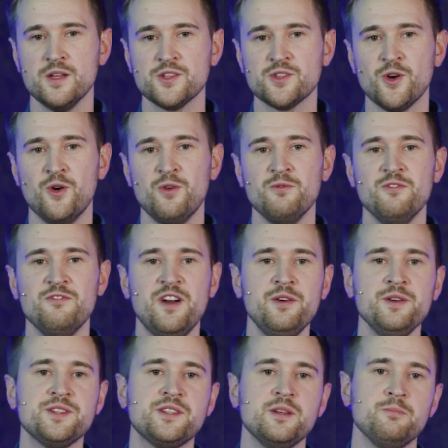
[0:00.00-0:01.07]
So
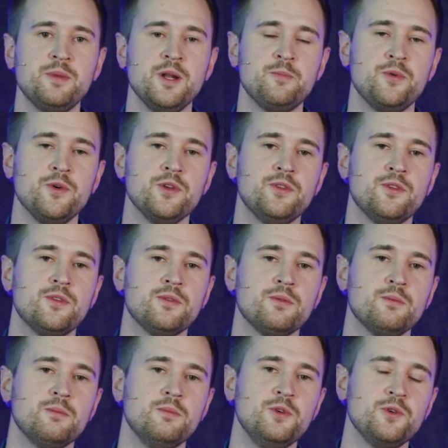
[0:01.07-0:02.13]
very simply put,
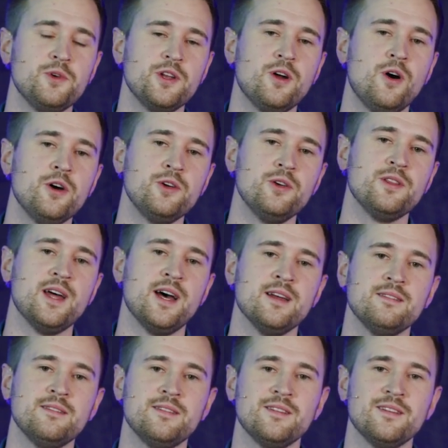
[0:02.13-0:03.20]
you can argue
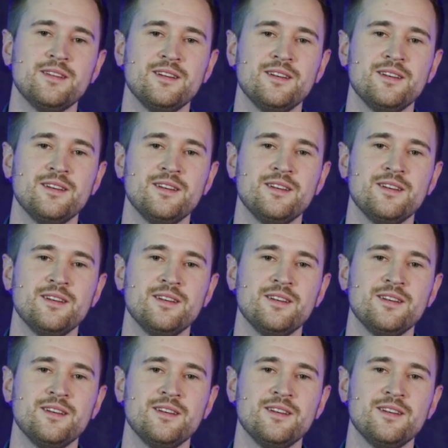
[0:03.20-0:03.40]
that